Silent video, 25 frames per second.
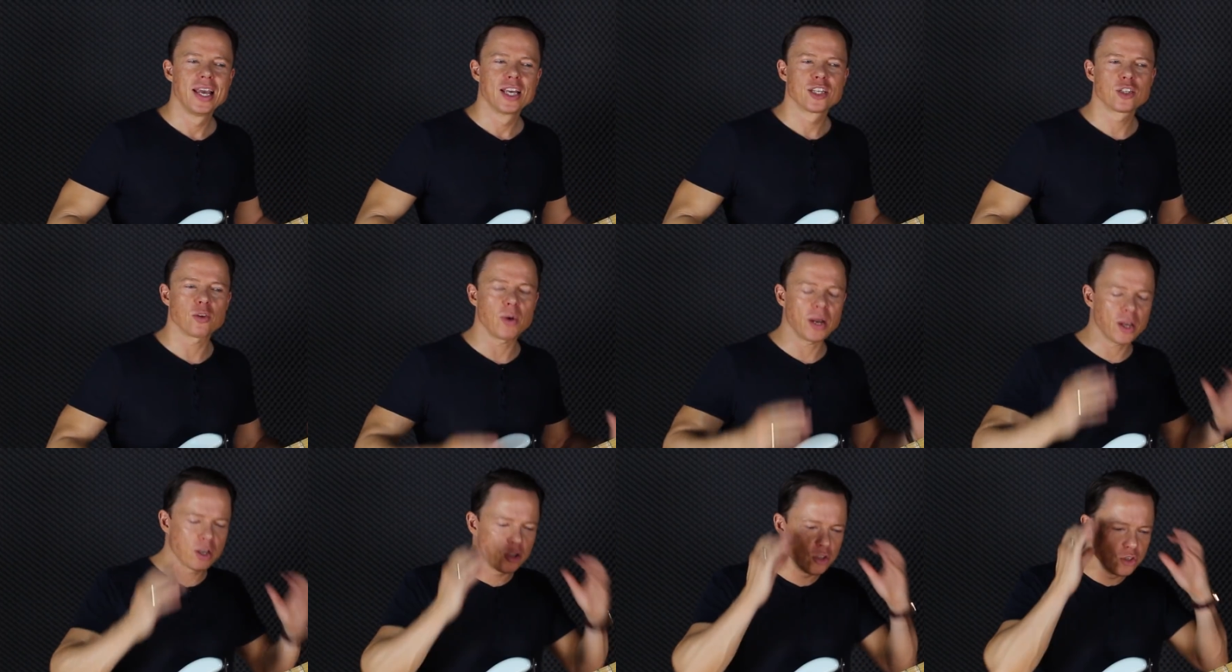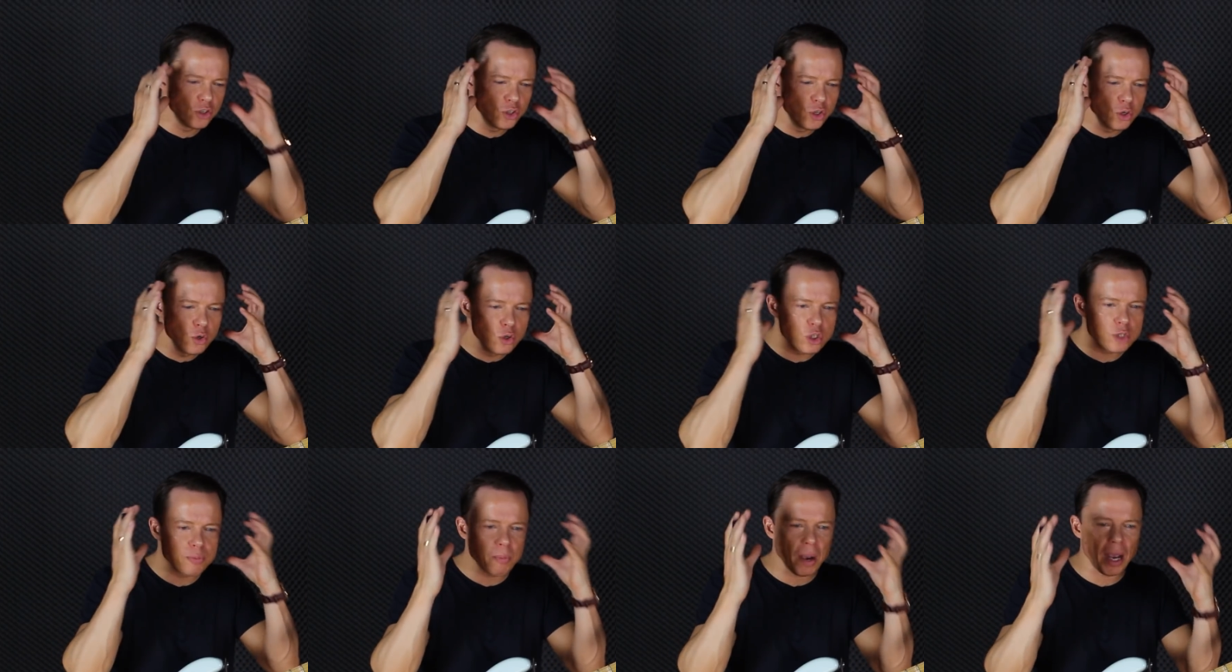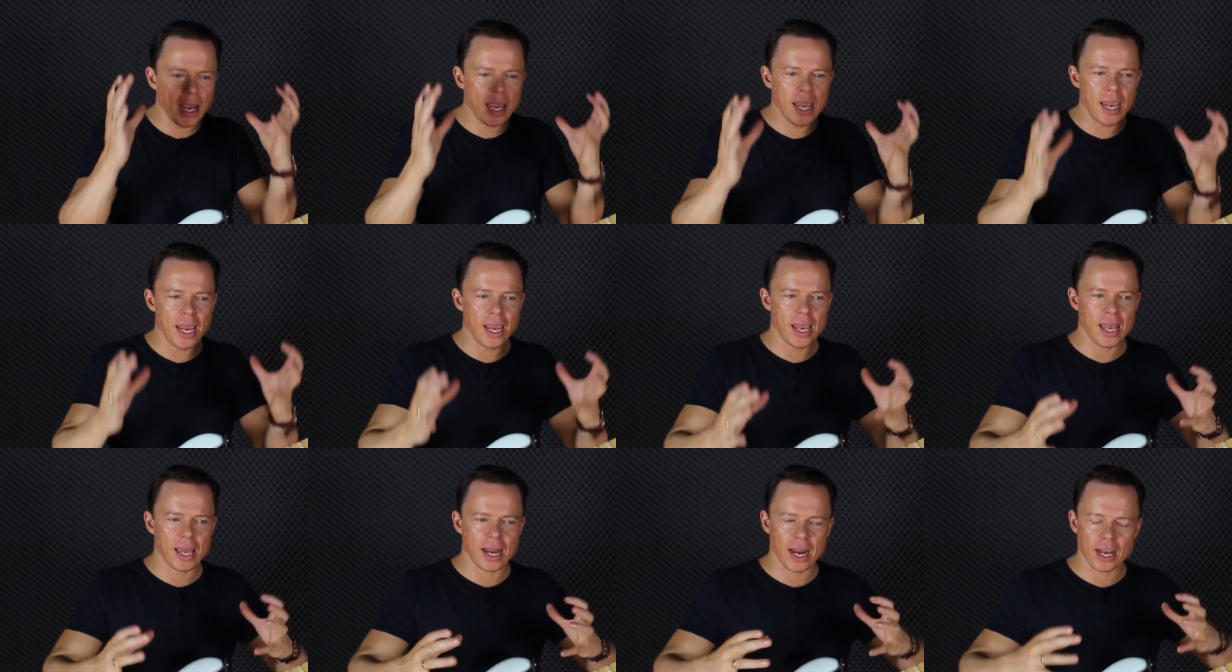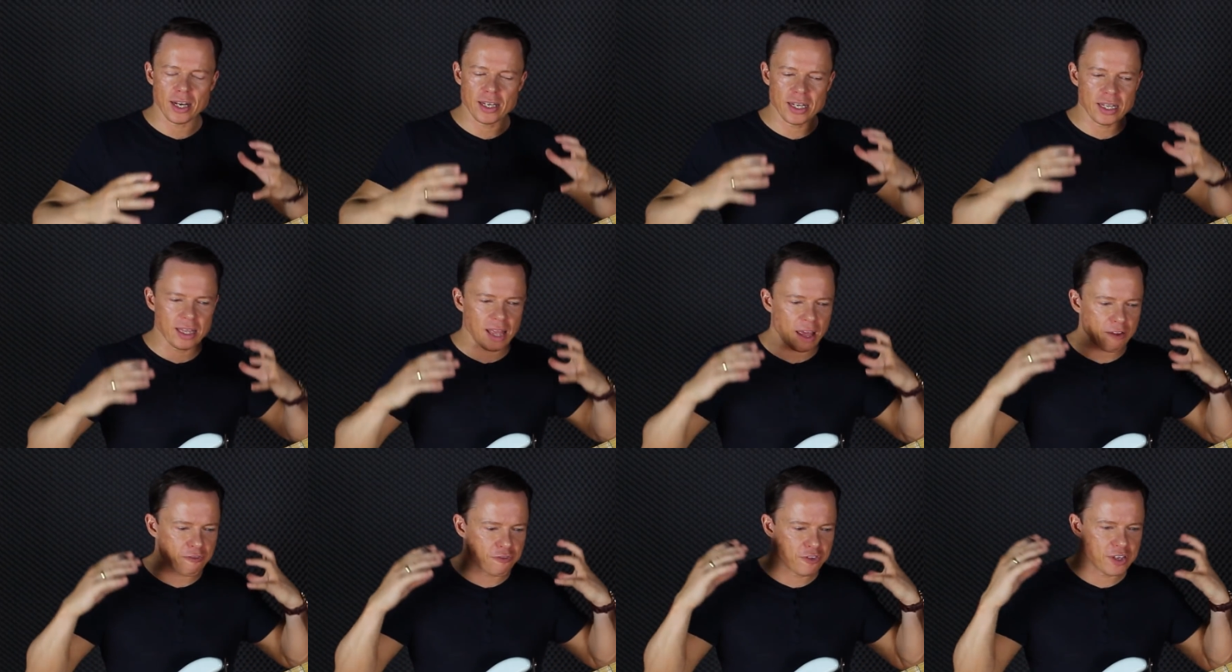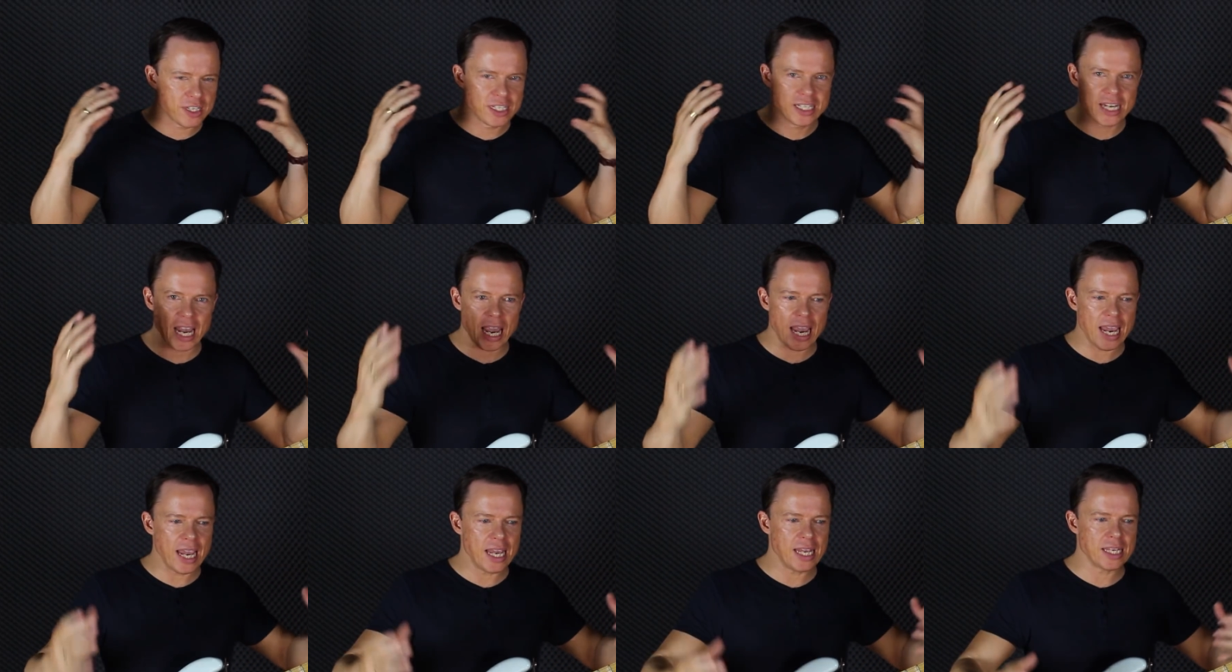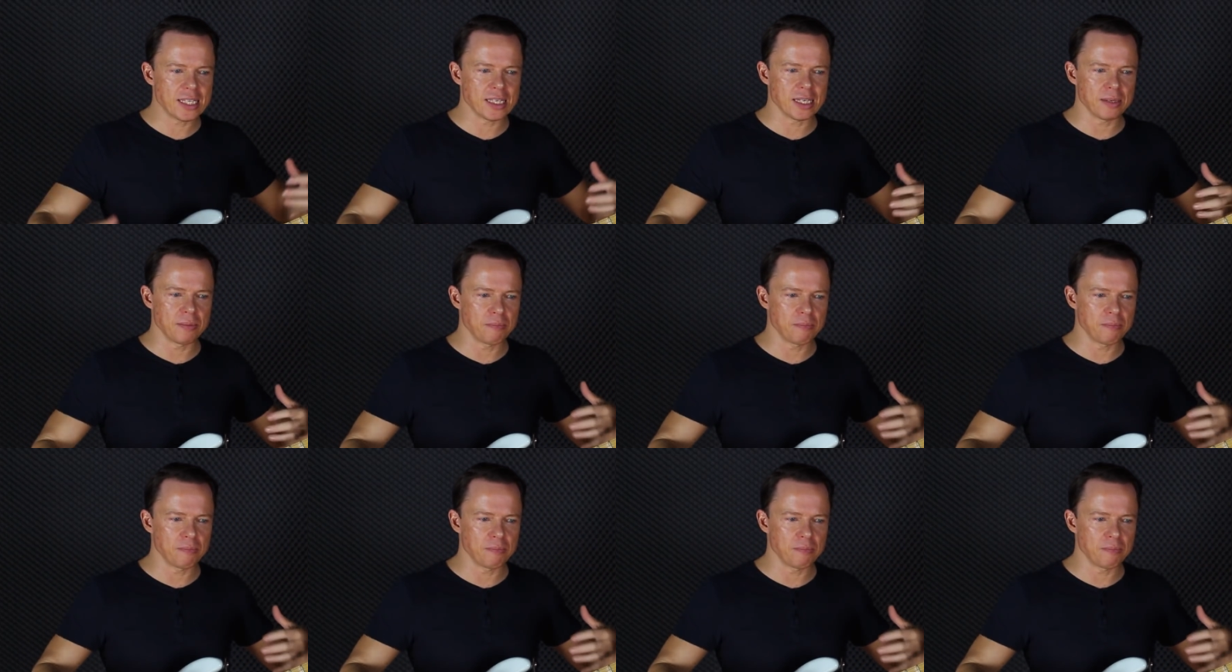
So I could use my ear. And I did that for days